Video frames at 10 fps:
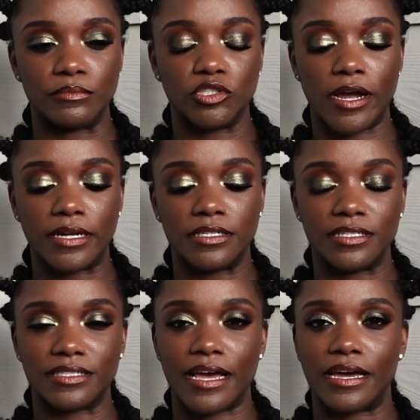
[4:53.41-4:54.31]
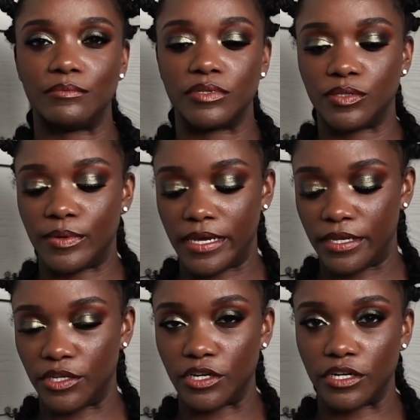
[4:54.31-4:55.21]
trying to decide
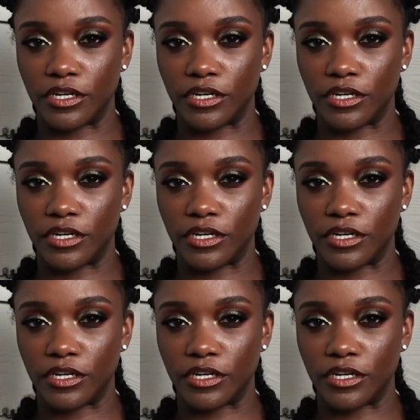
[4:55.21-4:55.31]
between your